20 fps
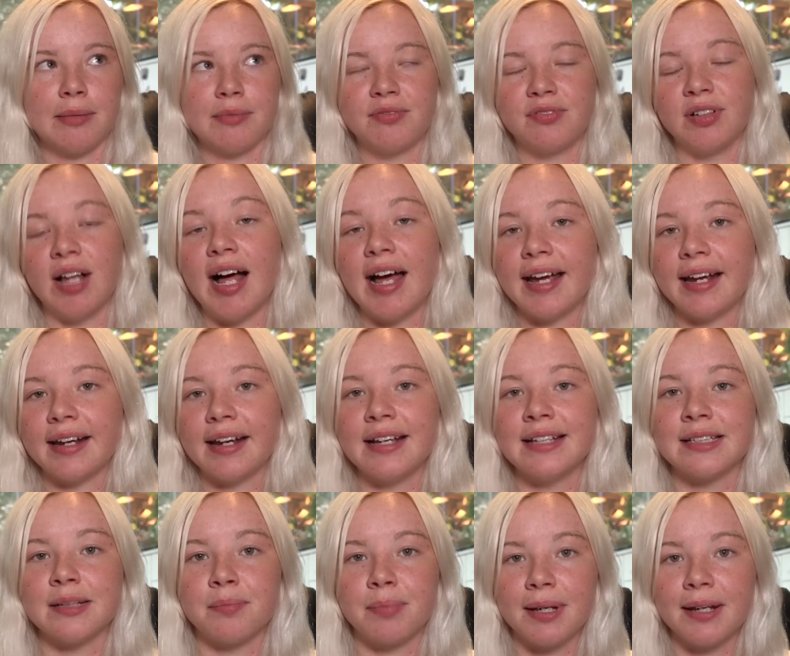Flying
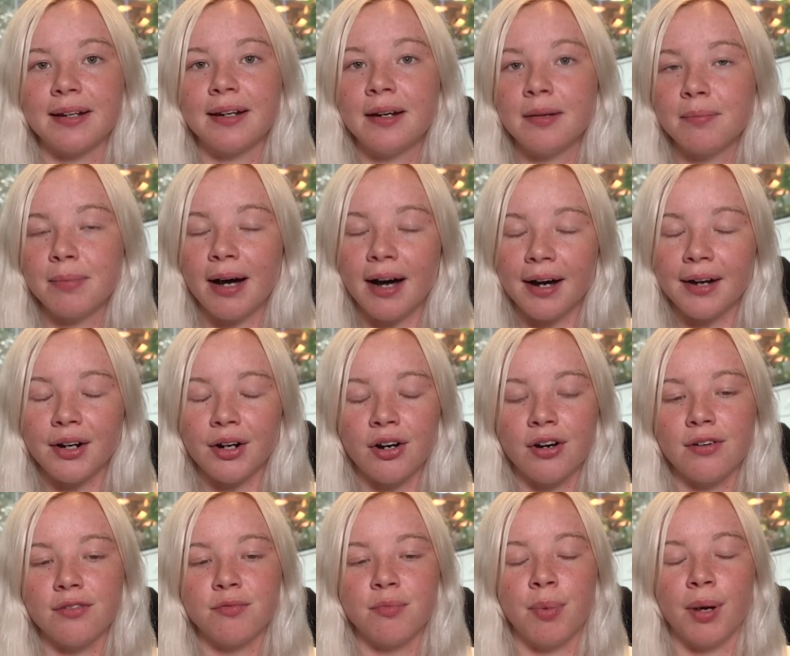is a big part
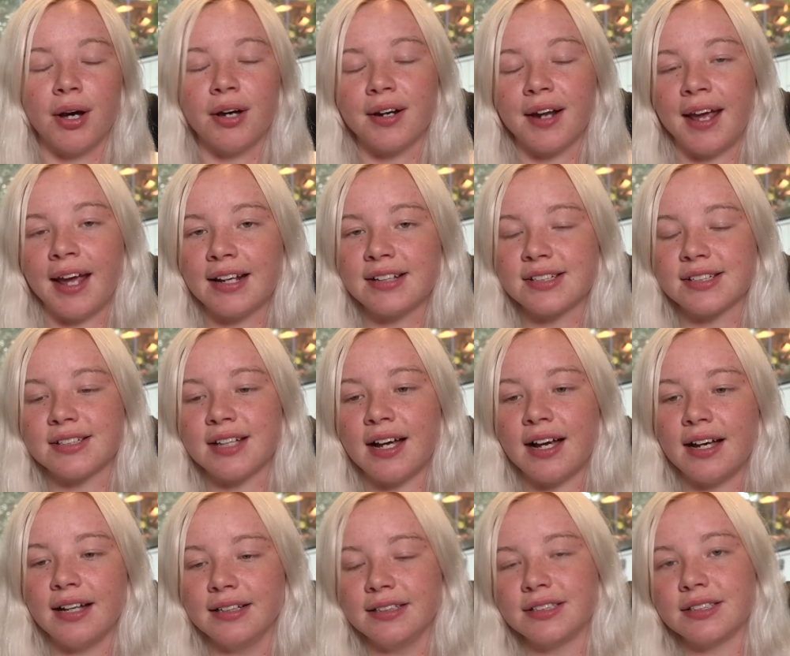of bird
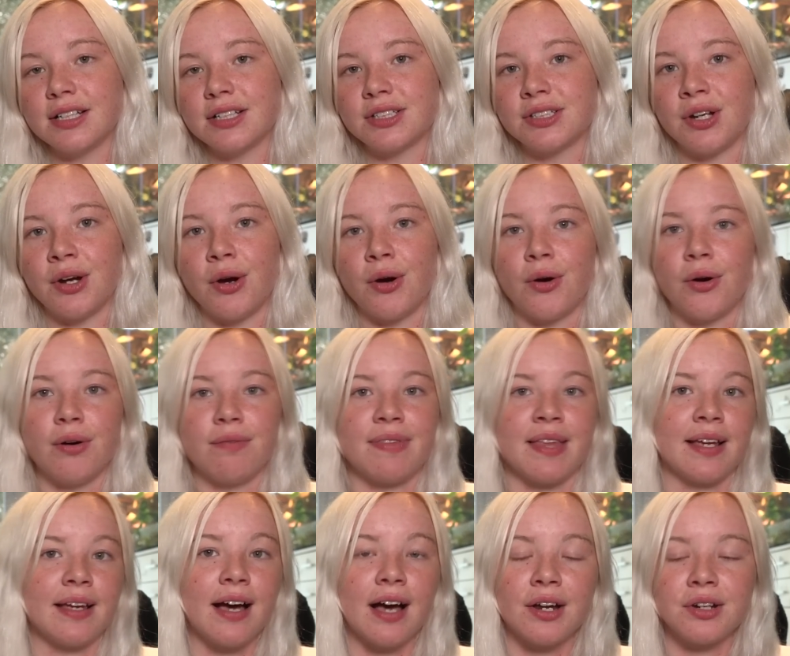exercise, so if
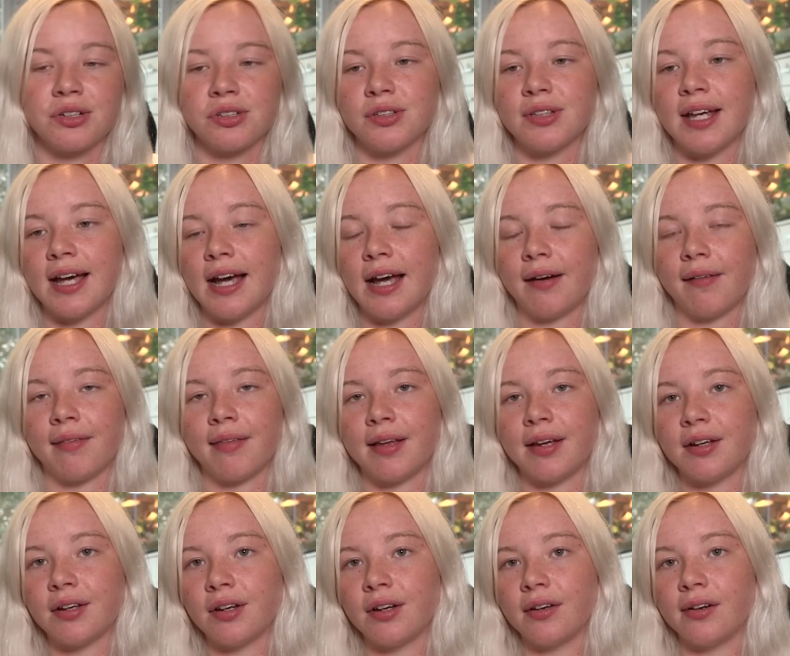they can't do that,
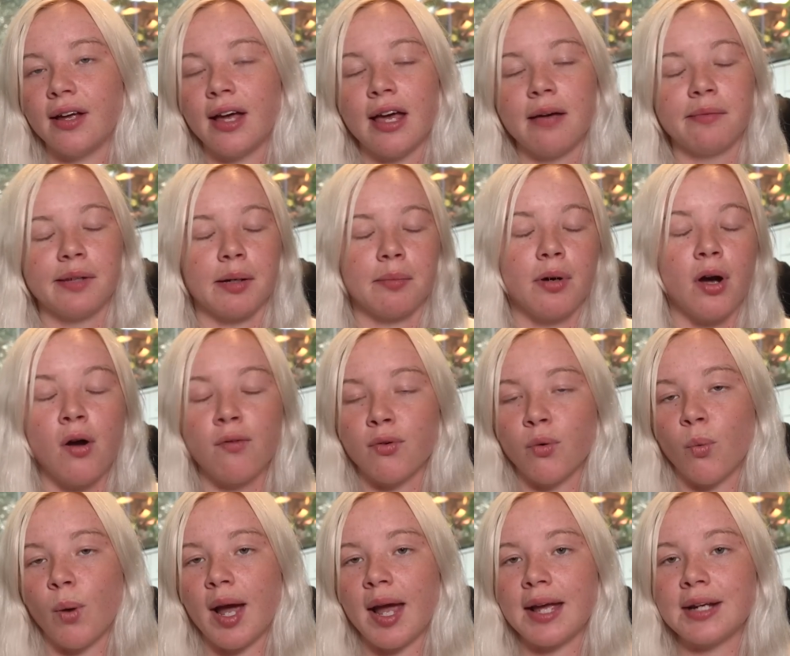they could become
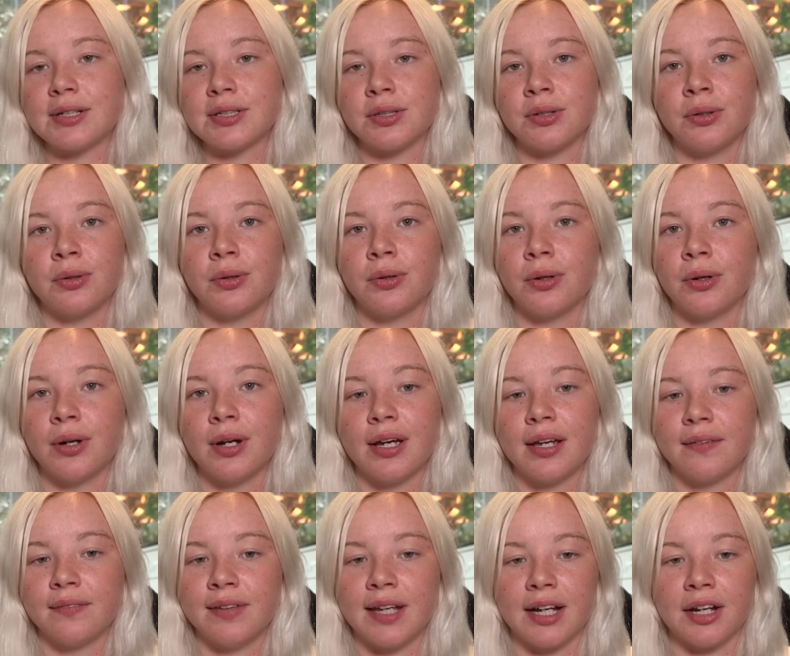overweight, or
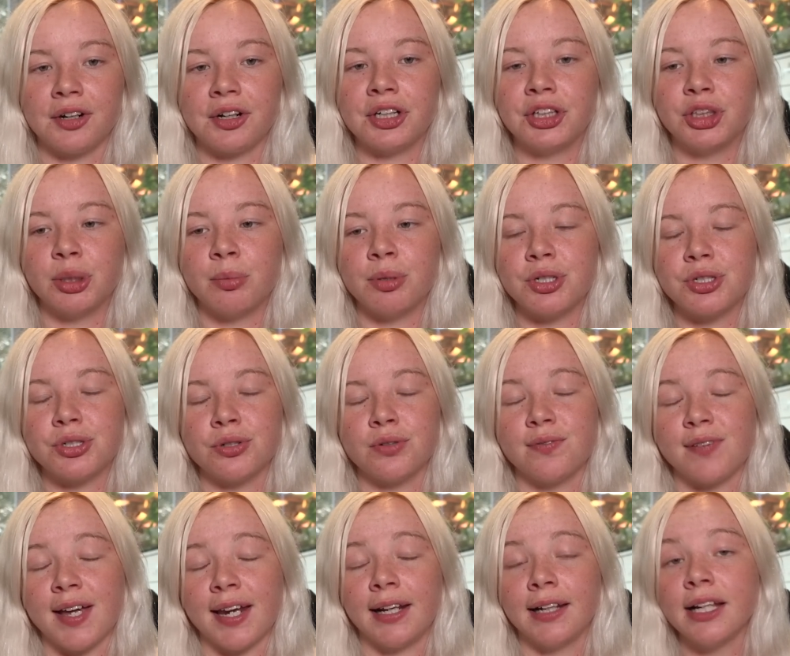that can contribute to
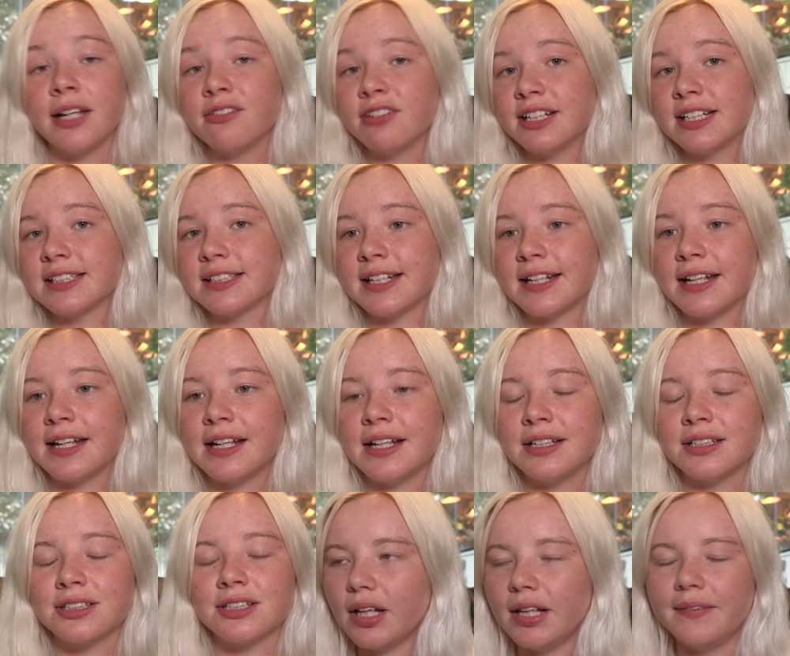fatal liver
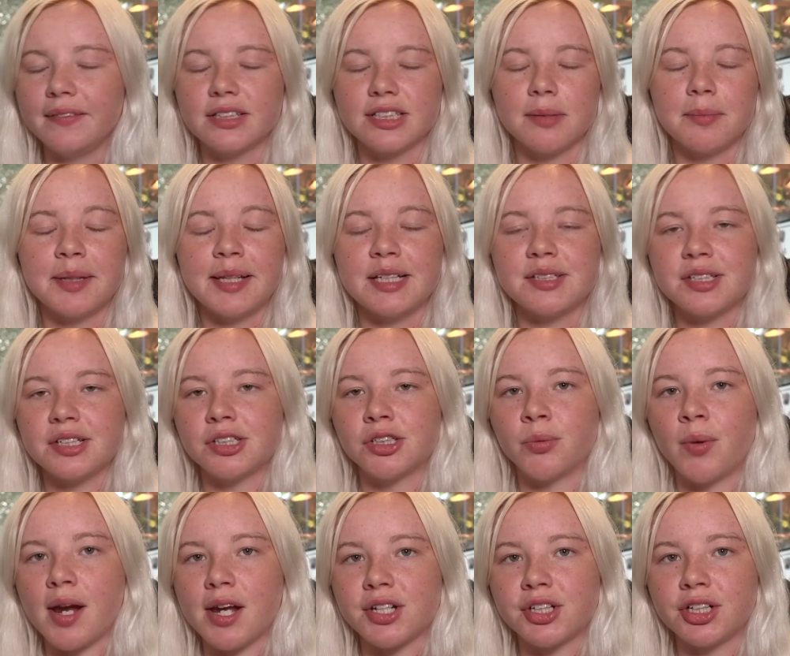disease. In some of these
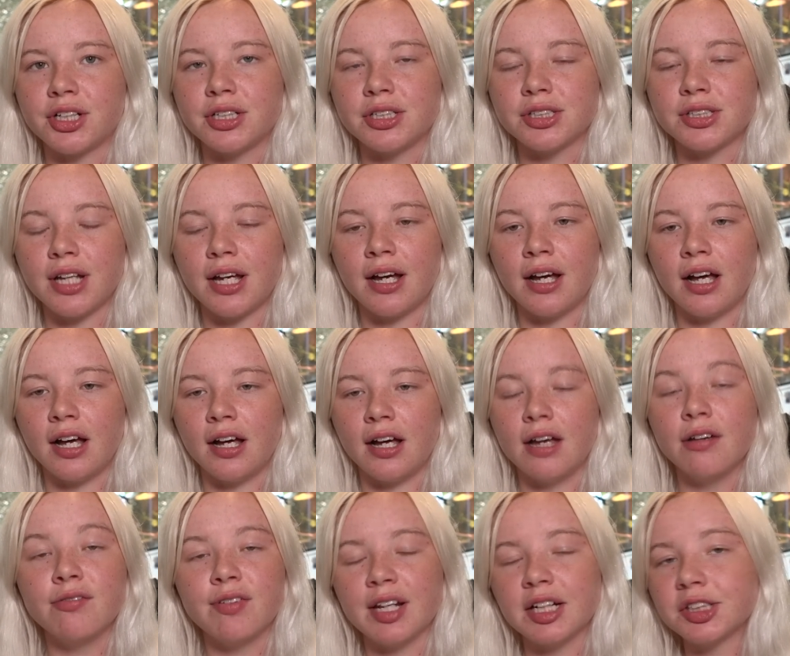situations,
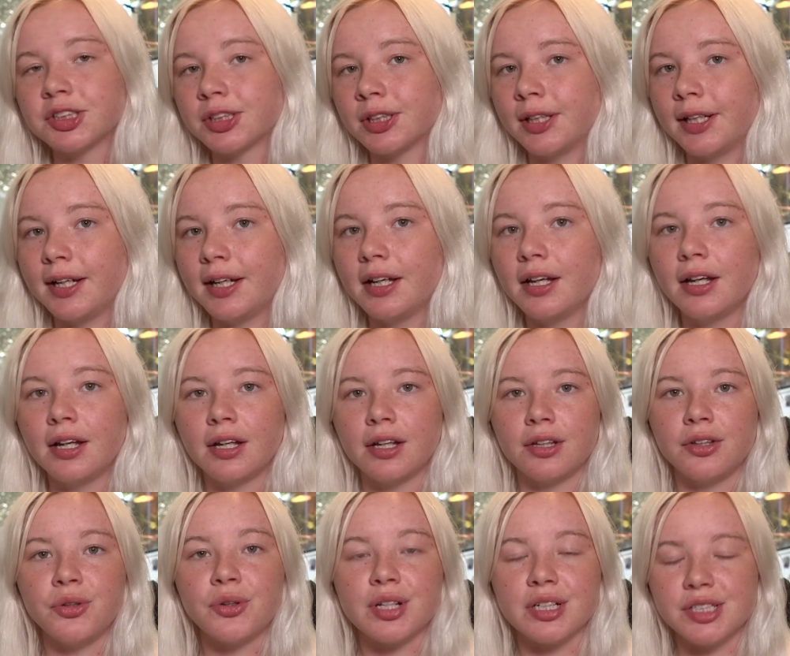eventually
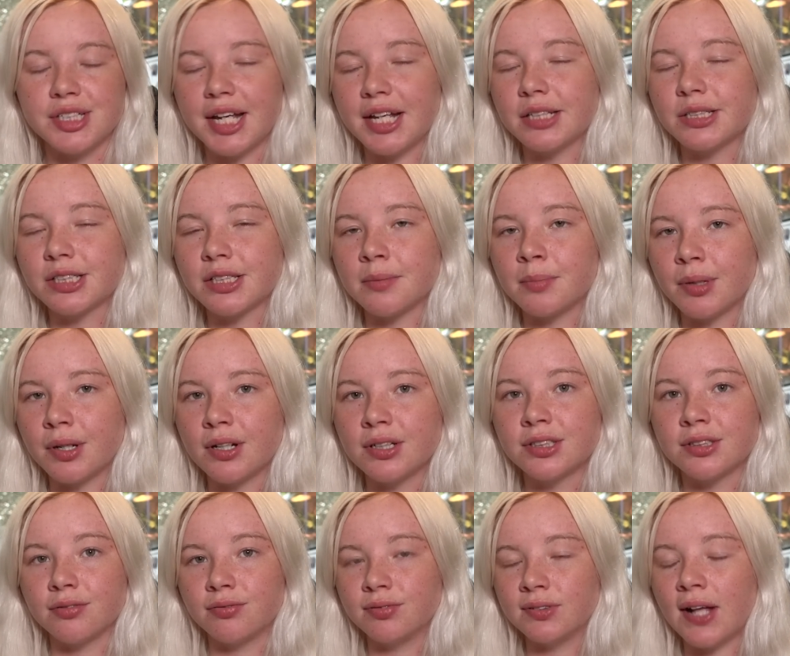you can teach the
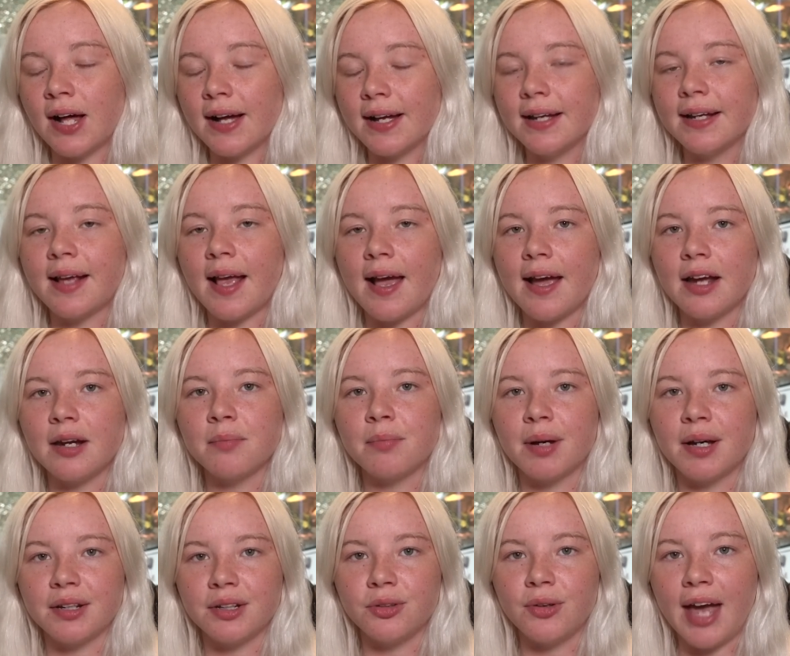bird to fly again,
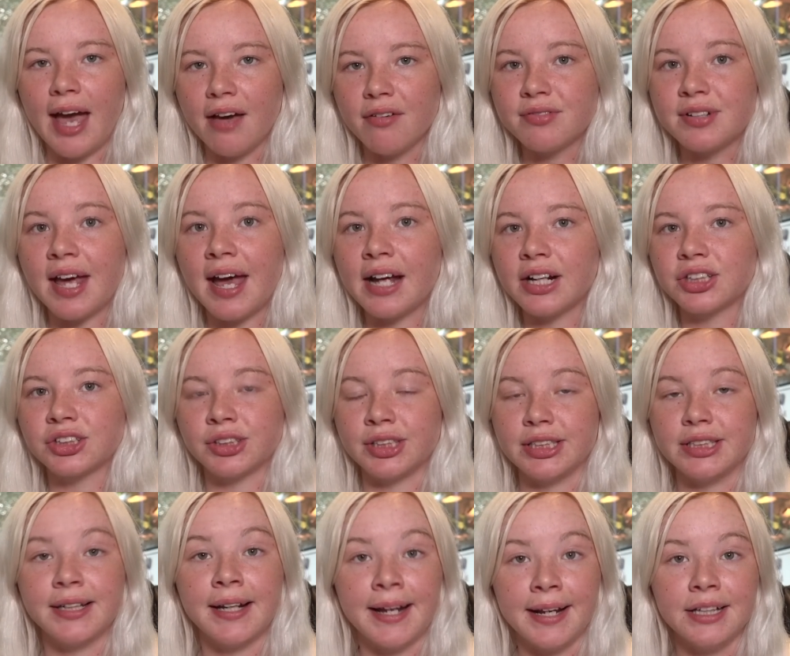but you have to
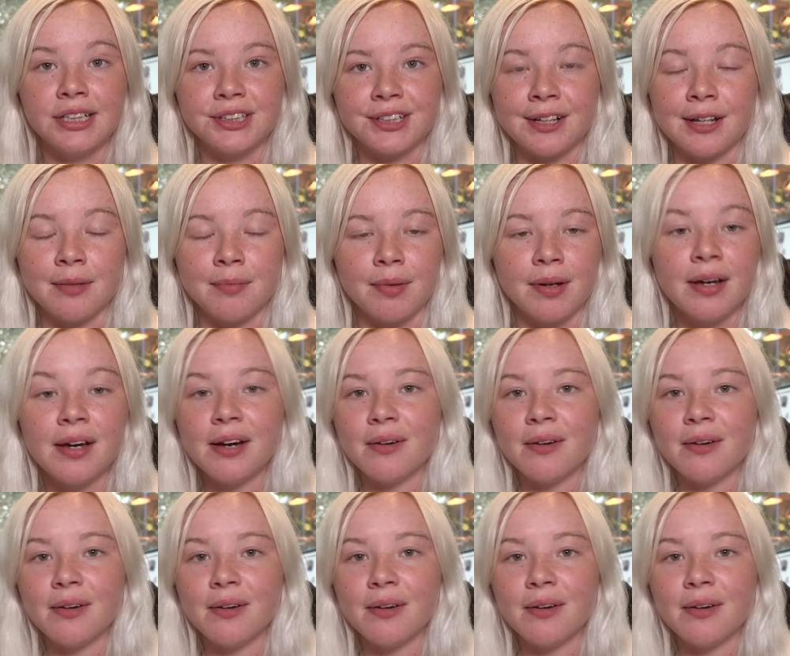actually teach them,